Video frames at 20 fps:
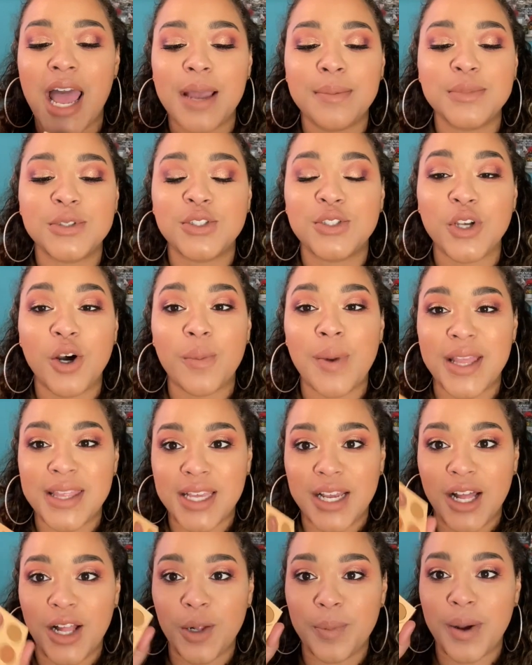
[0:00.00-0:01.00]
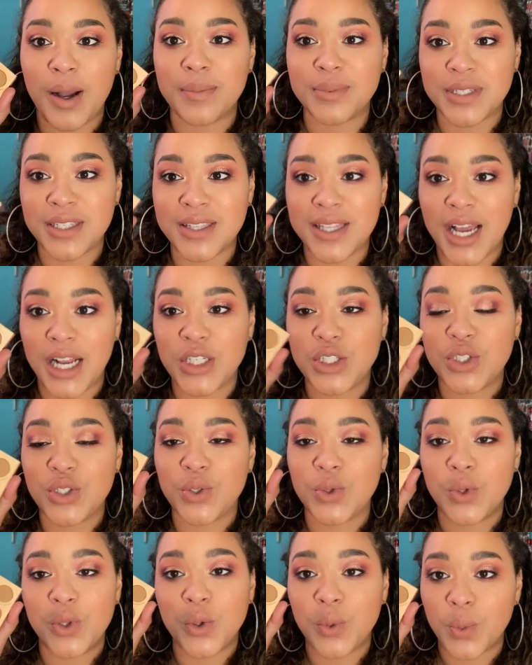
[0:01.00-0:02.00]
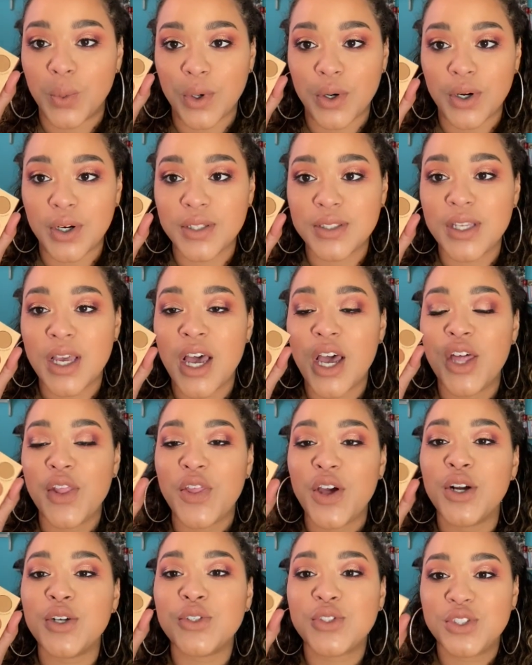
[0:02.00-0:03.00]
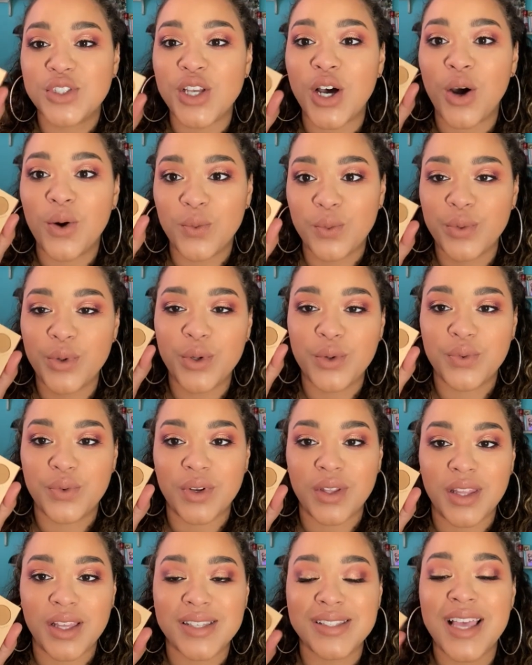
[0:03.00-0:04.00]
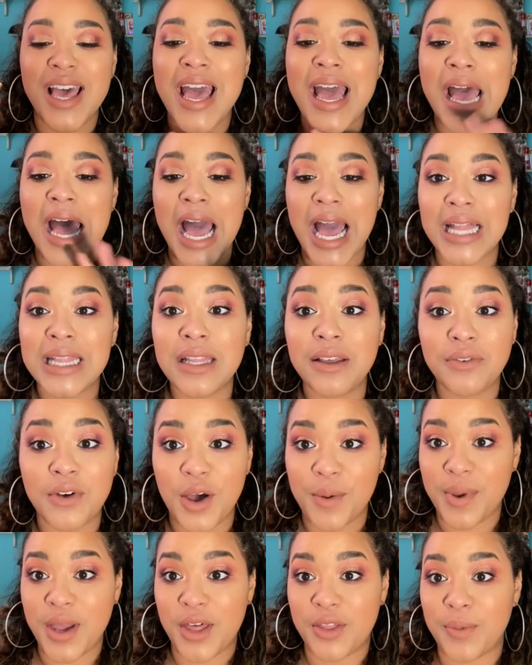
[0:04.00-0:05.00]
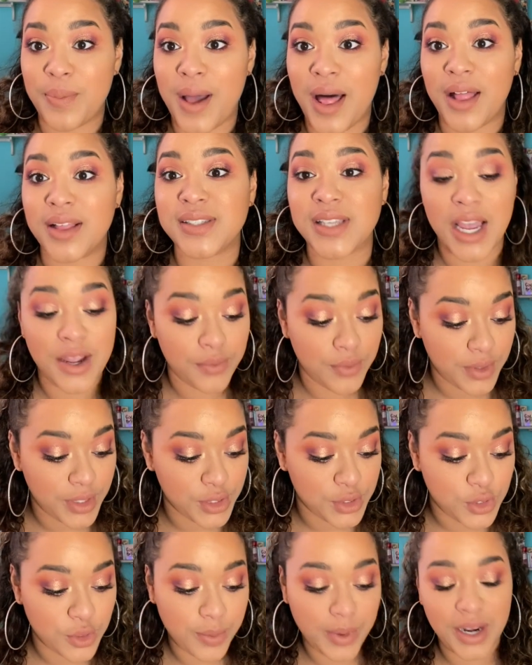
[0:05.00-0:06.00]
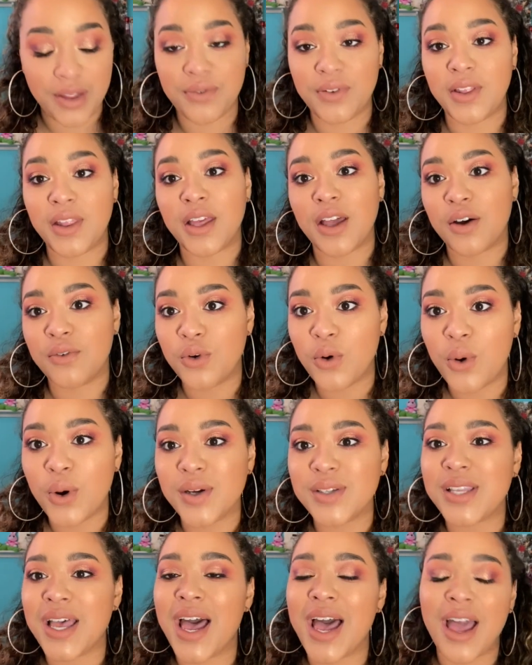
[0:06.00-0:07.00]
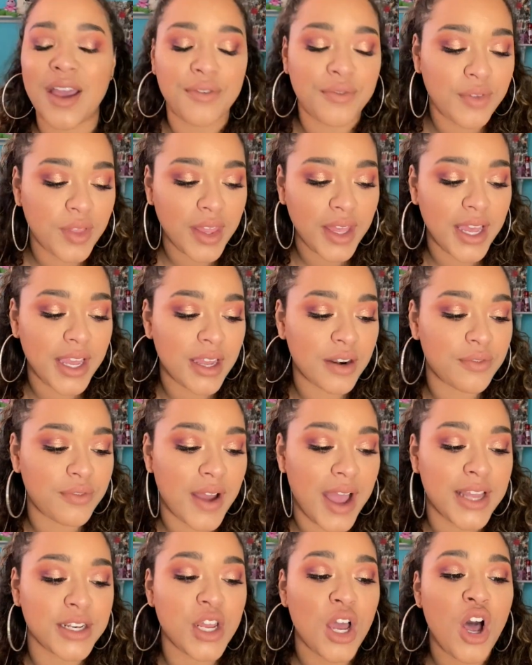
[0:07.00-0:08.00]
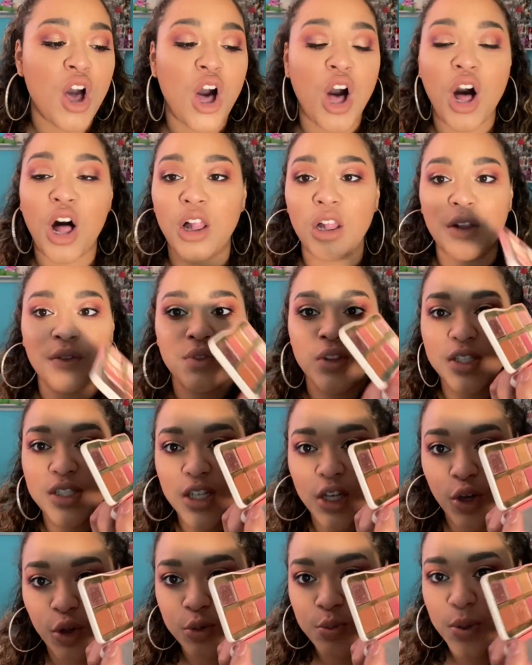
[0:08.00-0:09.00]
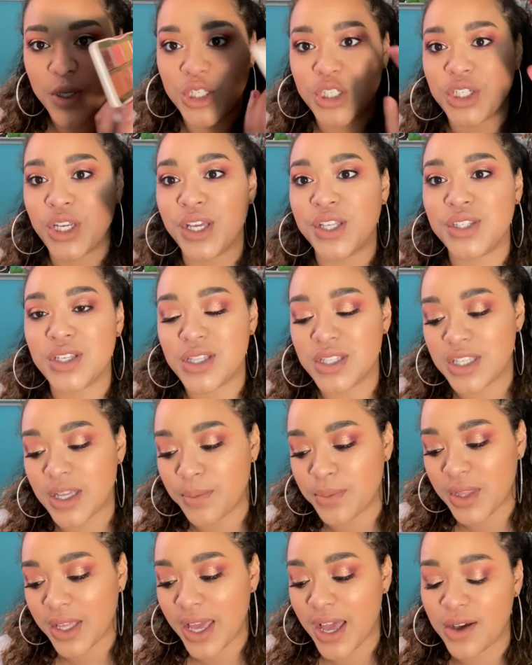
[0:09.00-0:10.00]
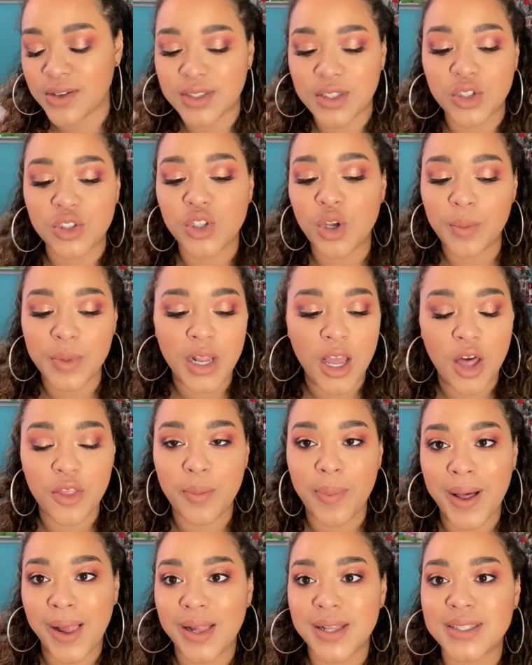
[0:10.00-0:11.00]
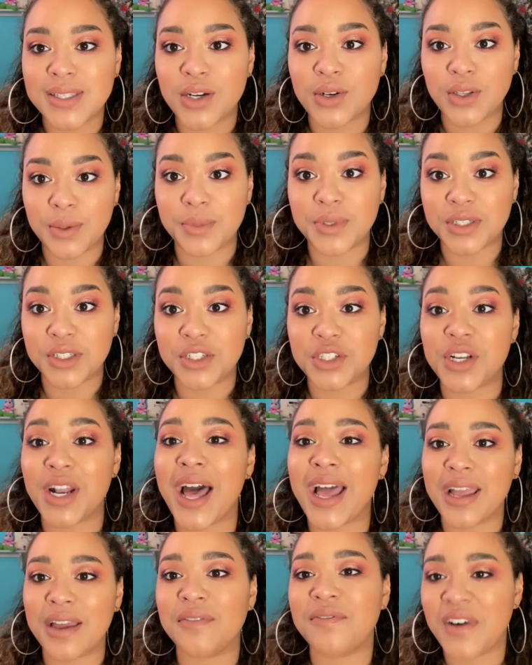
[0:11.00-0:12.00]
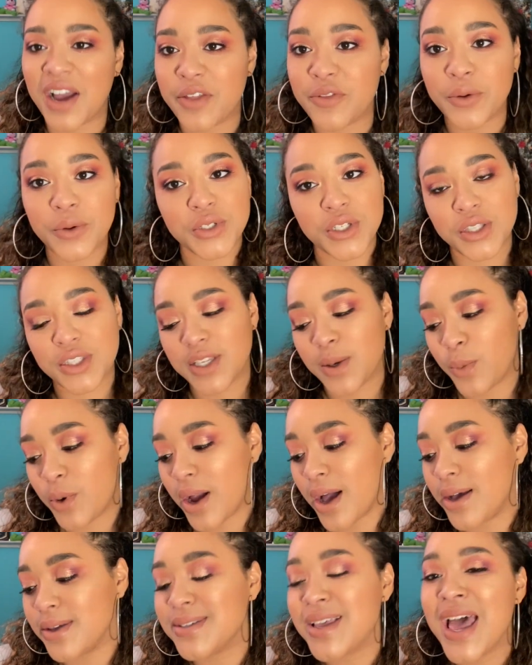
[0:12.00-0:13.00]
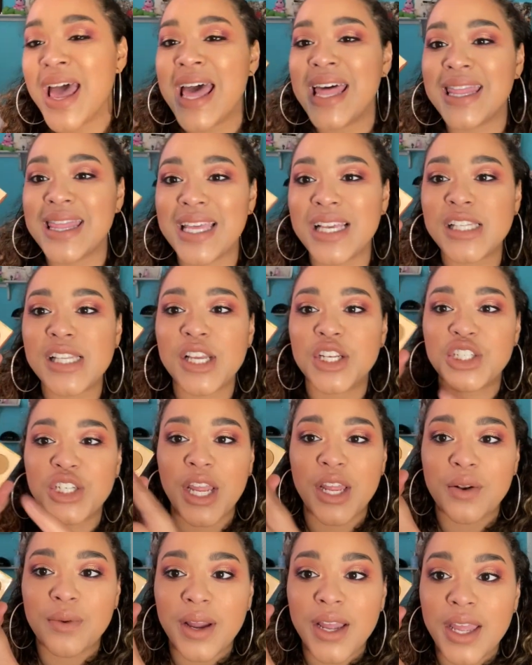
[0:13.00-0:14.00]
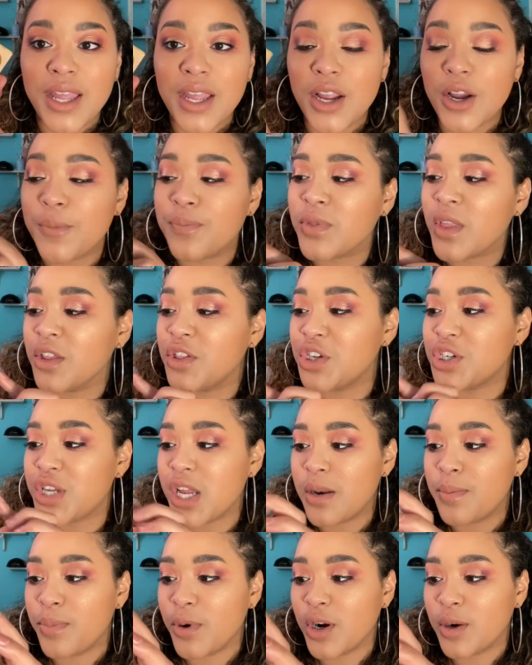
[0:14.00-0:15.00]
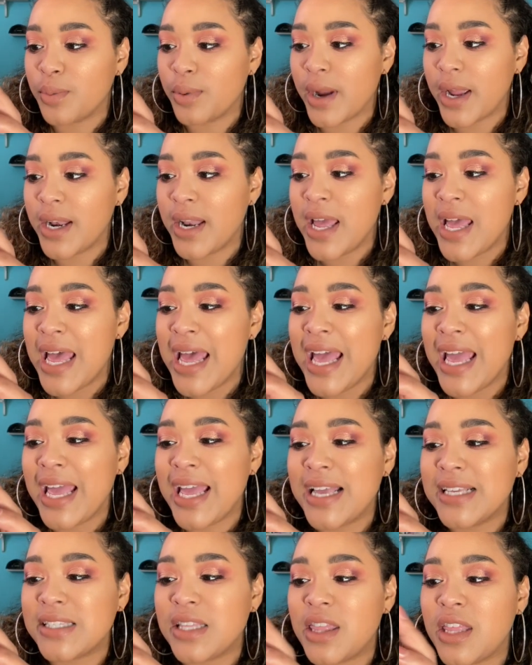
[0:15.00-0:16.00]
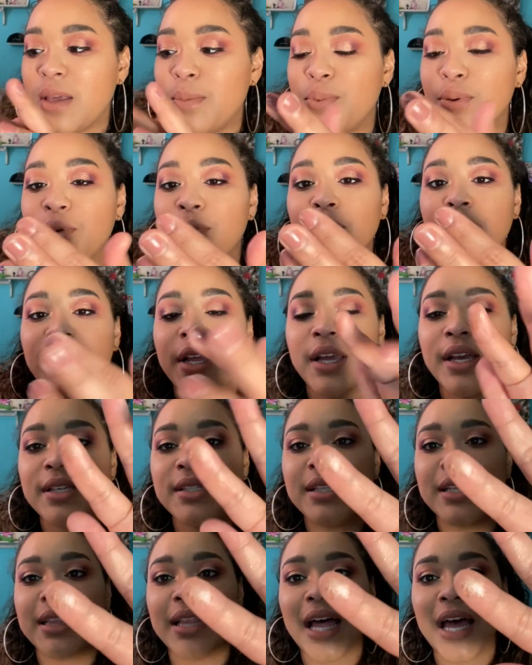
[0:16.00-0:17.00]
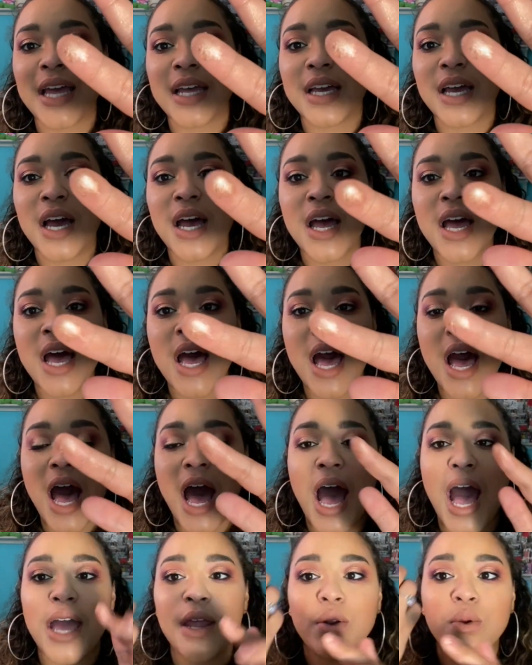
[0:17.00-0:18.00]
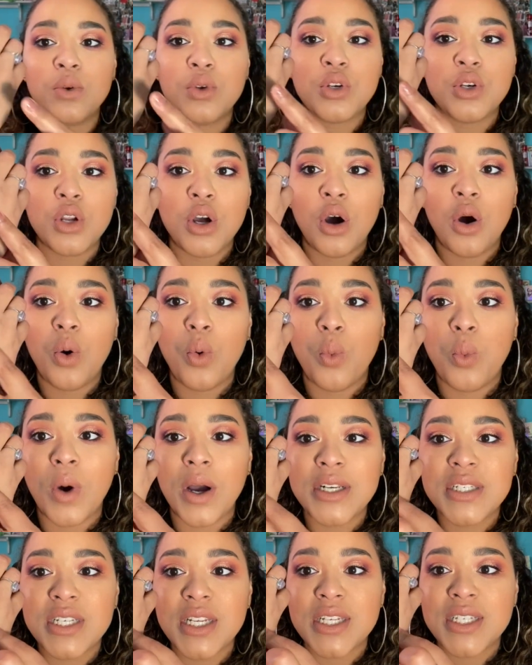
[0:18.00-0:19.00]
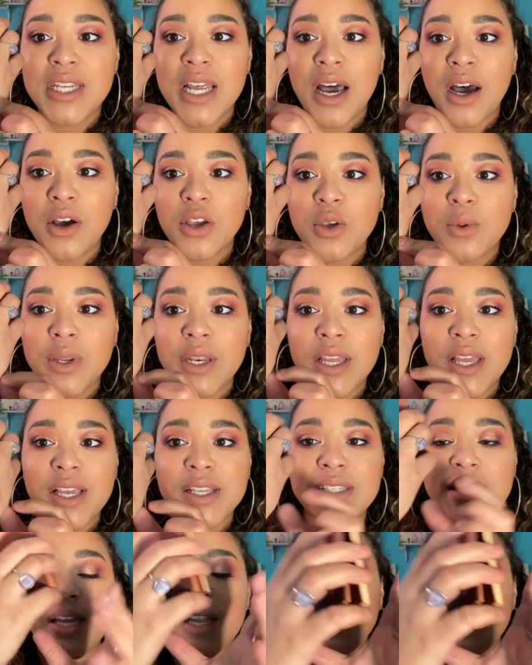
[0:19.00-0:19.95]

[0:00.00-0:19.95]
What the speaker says: I'm so mad that ColourPop did that to the world. They're so rude for this. I love all my other palettes. I really do. But I feel like, of course, I feel like I could find all of the Tickled Peach shades in something else. There's so many. All the palettes that are limited edition, I can find those shades somewhere else. This shade right here, the shade Bird Brain, is the prettiest, like, I don't know what to tell you it is.